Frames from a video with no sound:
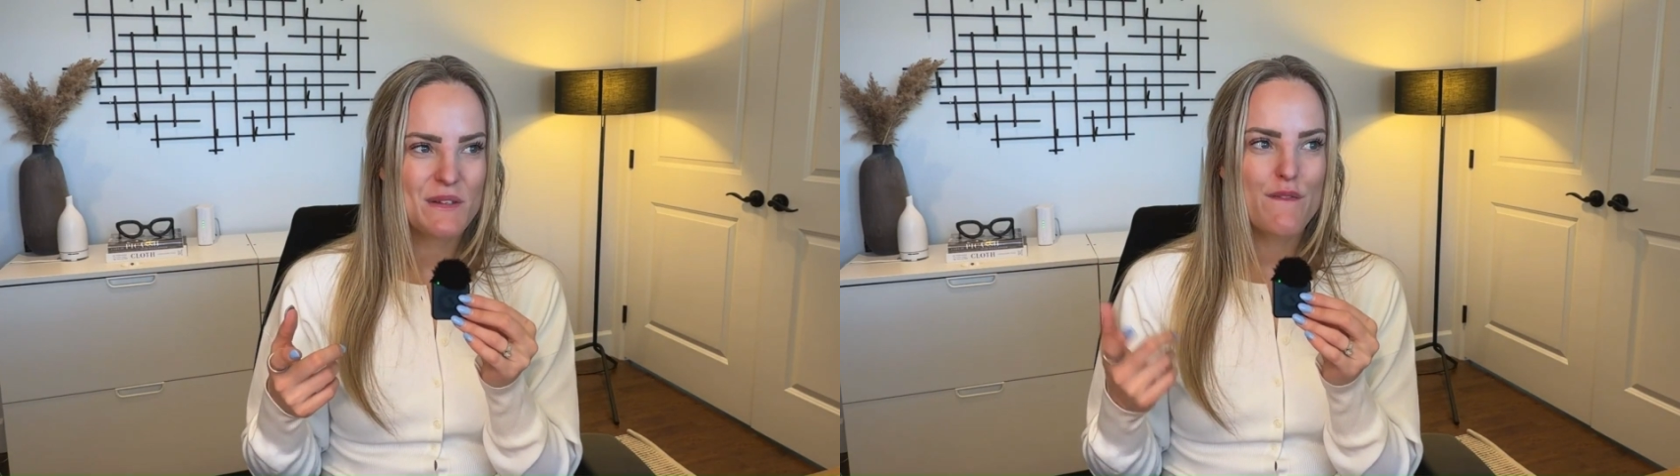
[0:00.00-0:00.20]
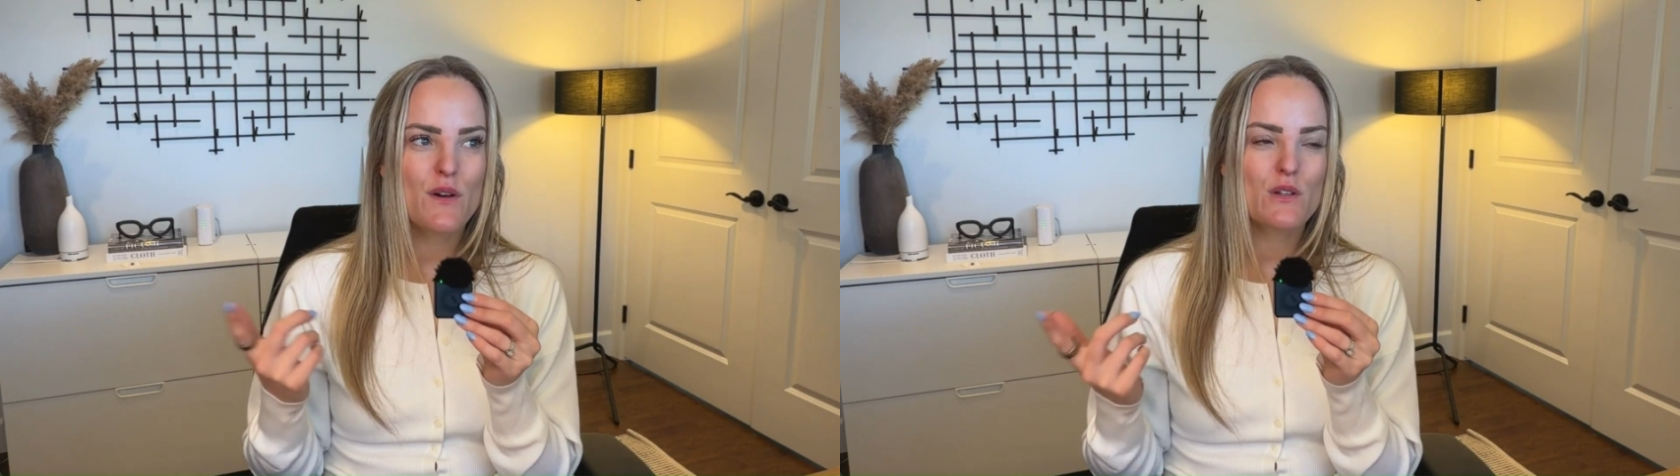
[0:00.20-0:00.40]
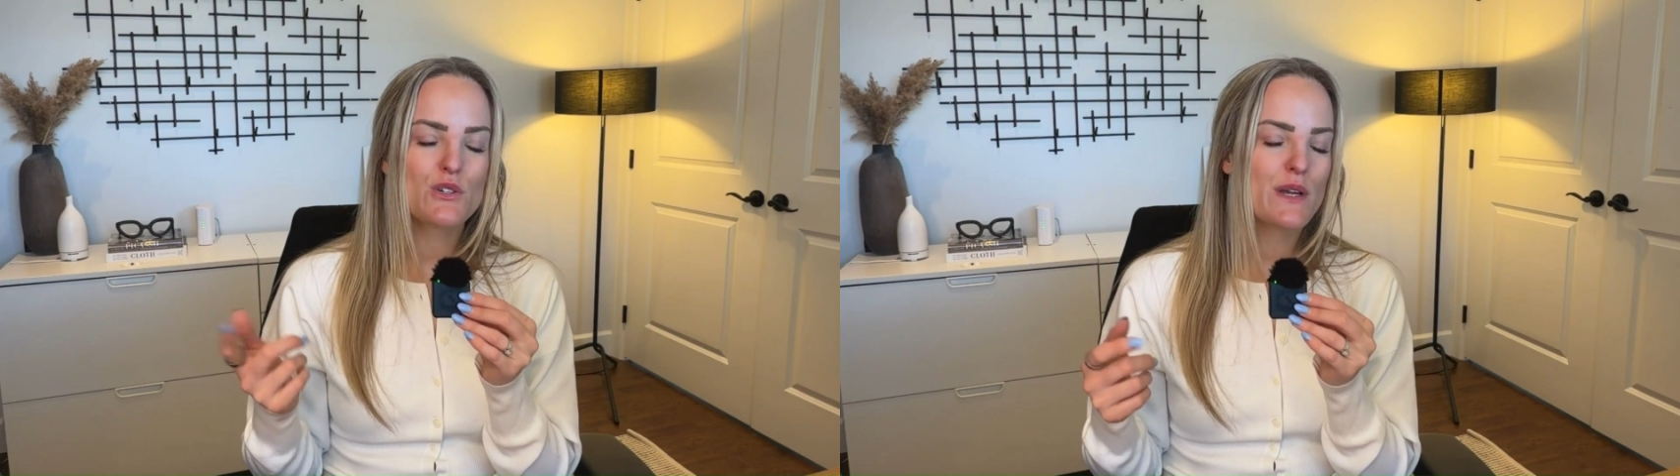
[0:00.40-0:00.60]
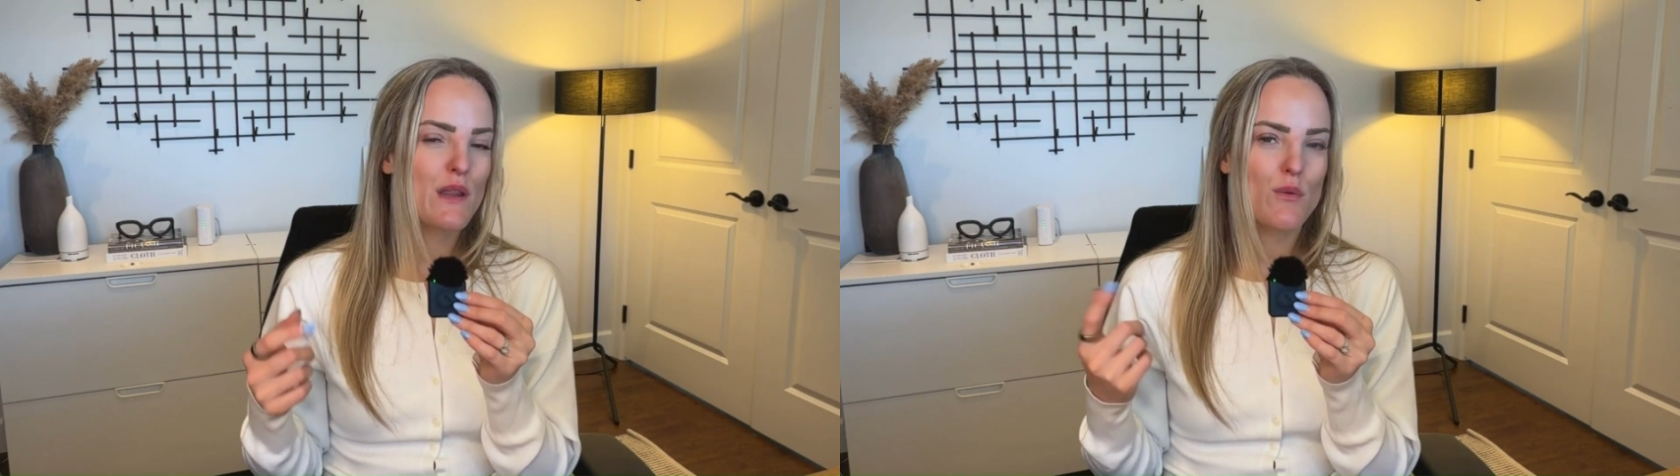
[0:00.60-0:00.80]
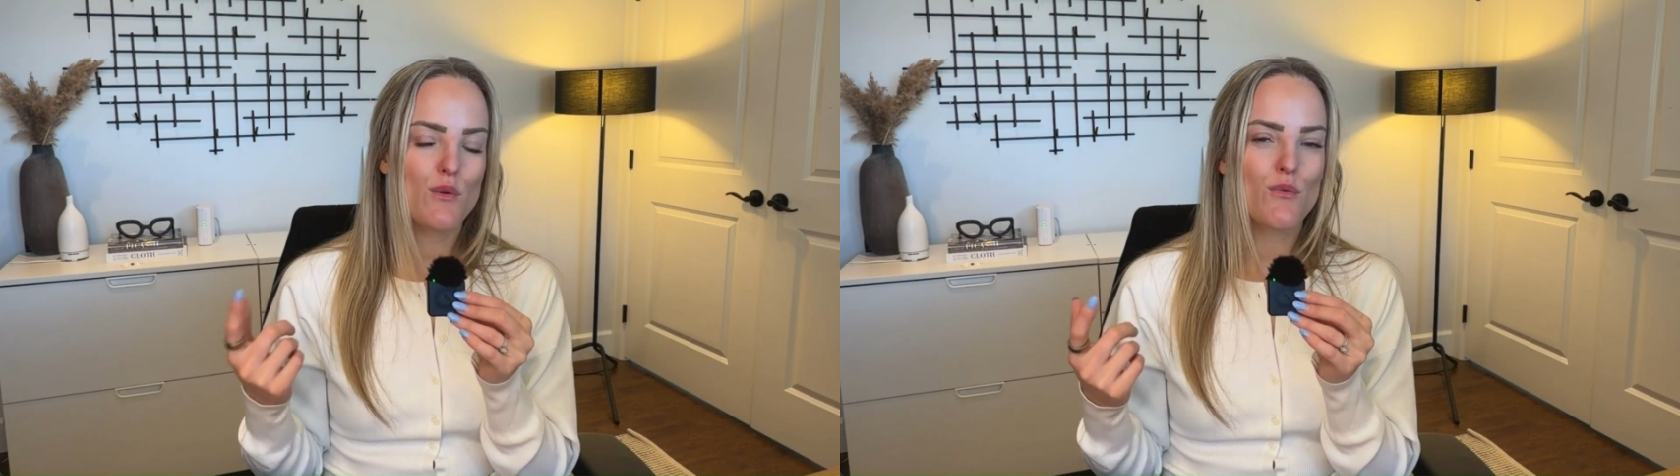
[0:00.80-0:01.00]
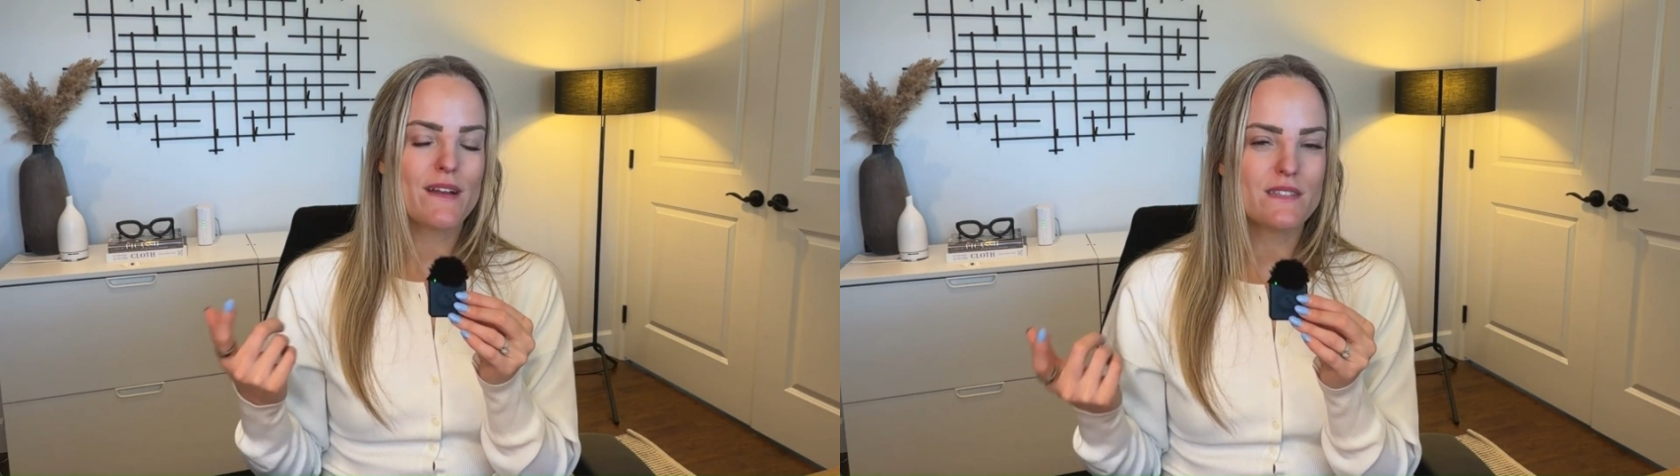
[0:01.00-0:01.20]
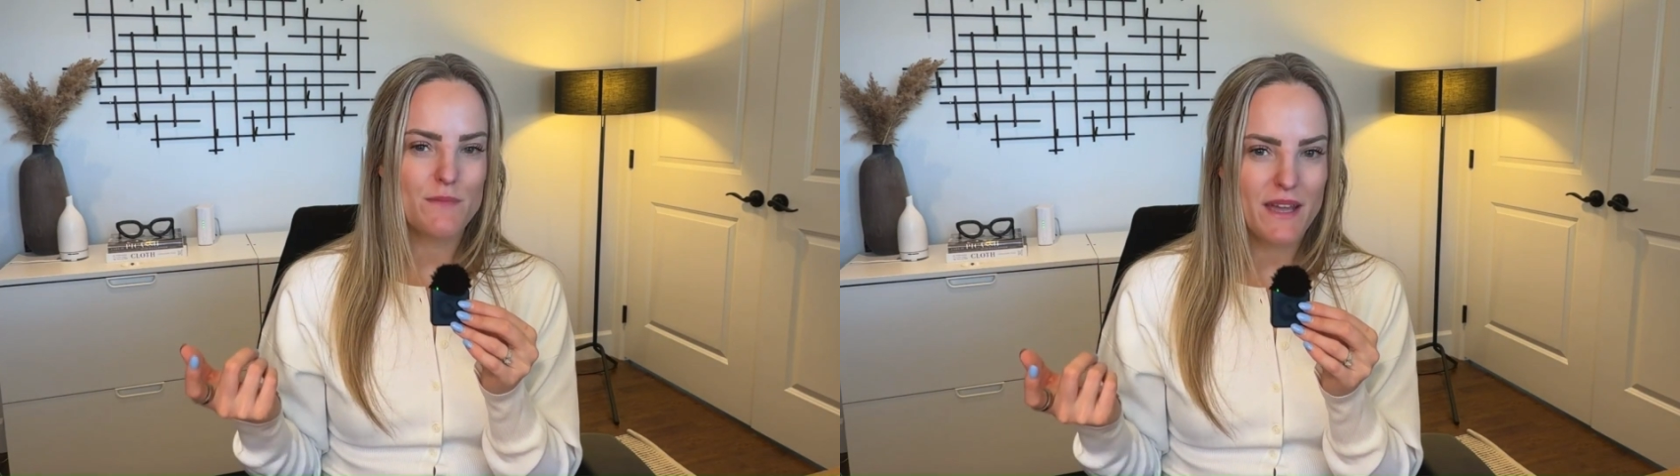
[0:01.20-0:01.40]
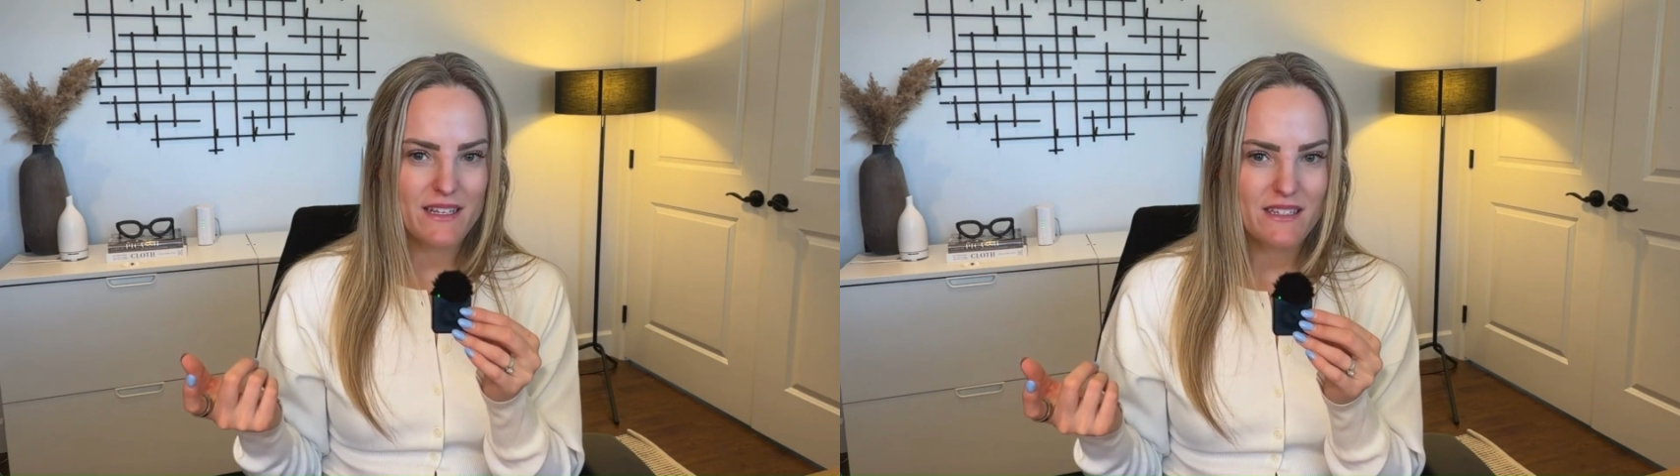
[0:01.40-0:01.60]
filtering through
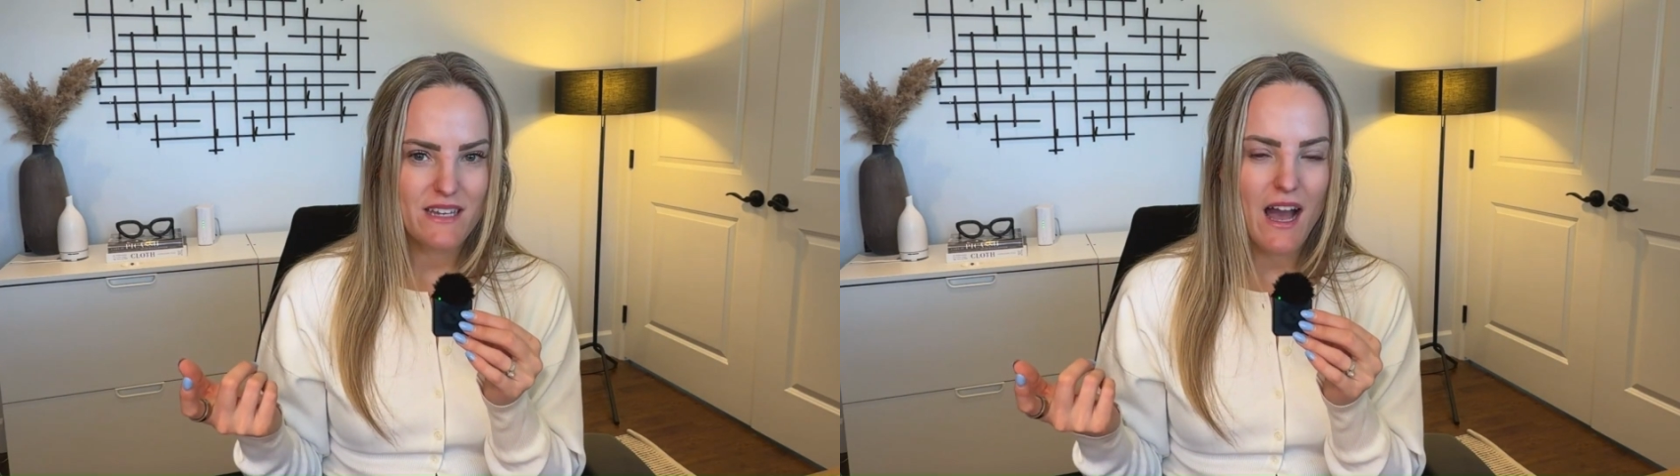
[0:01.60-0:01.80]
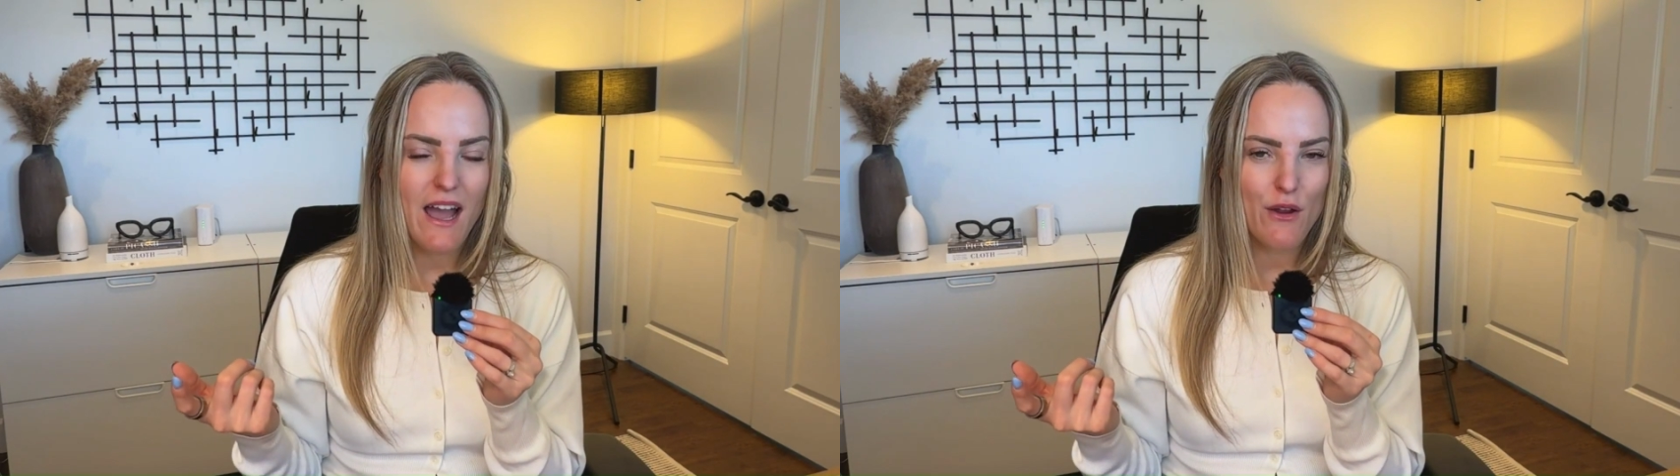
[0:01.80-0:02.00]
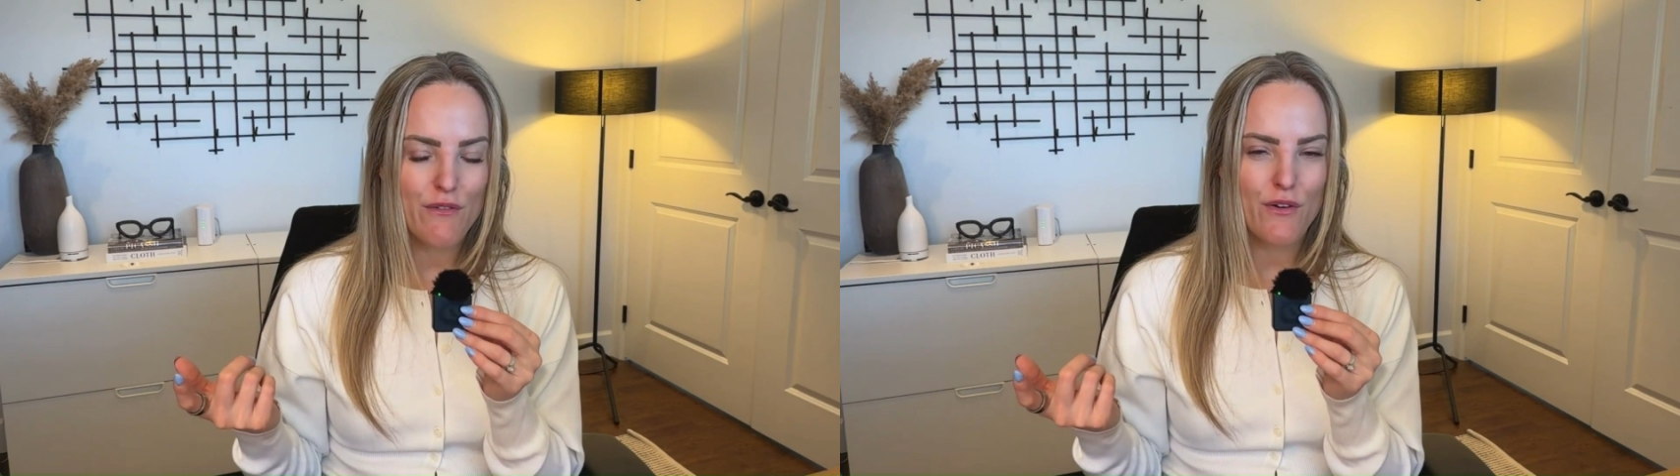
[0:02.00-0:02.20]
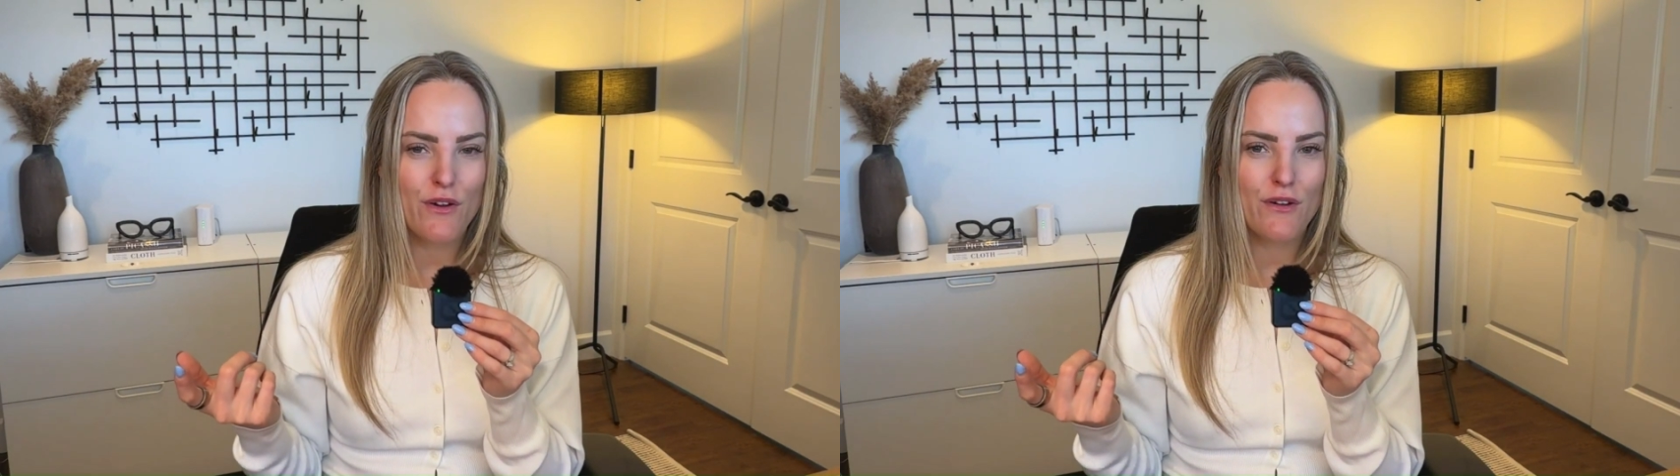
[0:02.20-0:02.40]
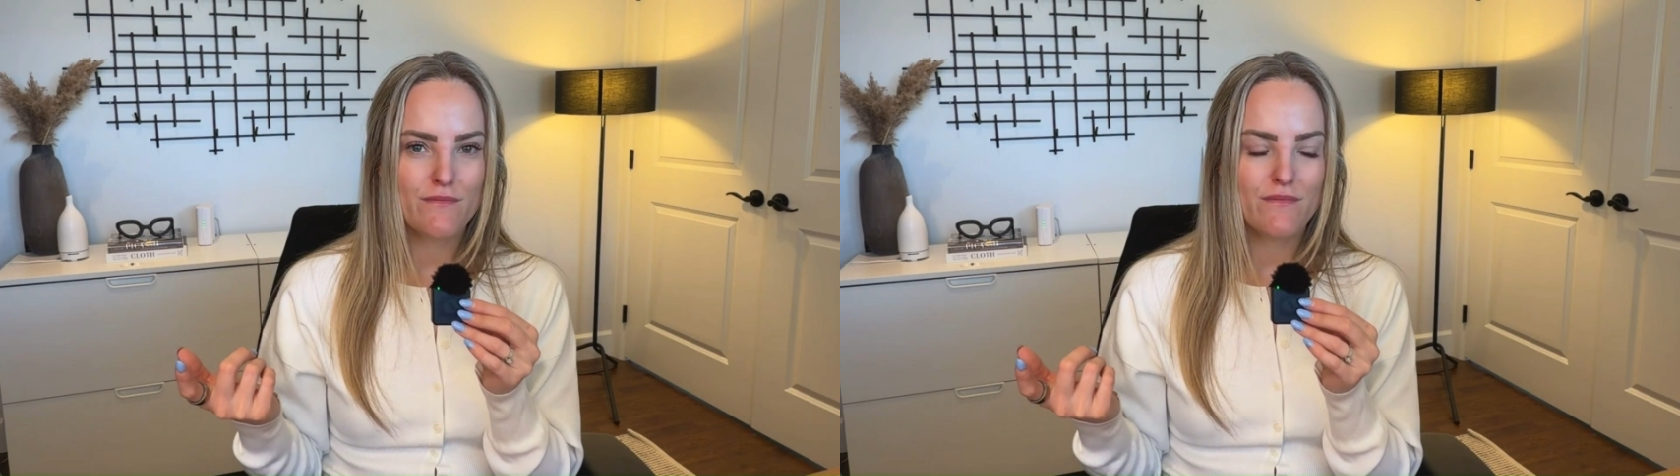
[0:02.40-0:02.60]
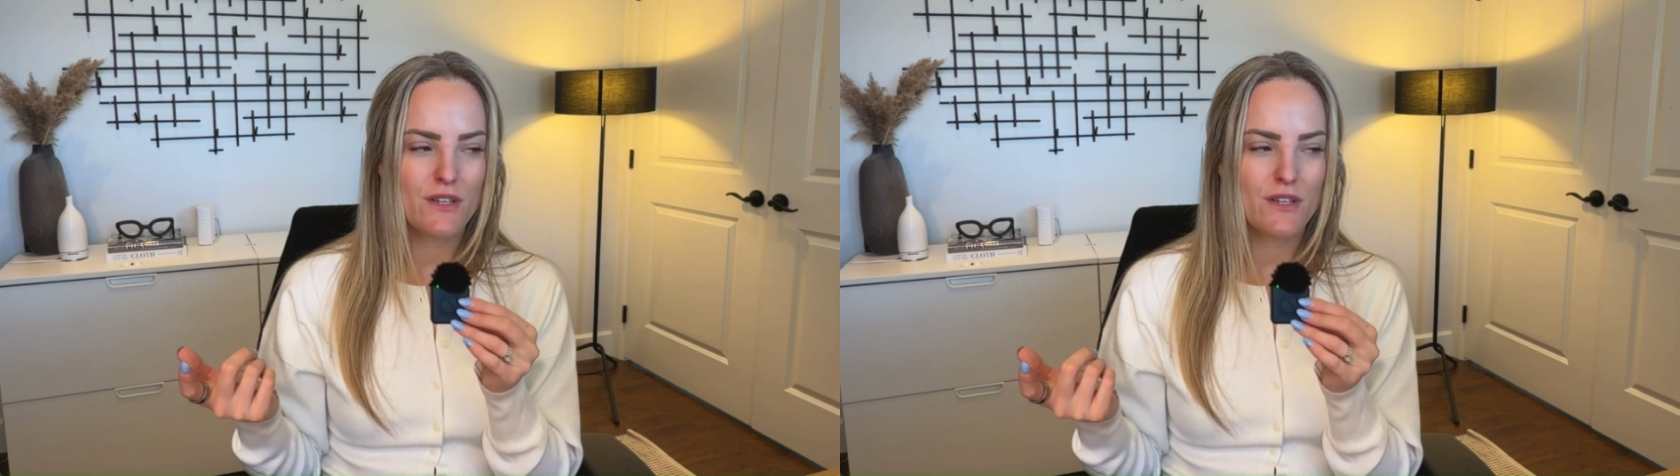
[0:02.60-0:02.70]
resumes to hire for,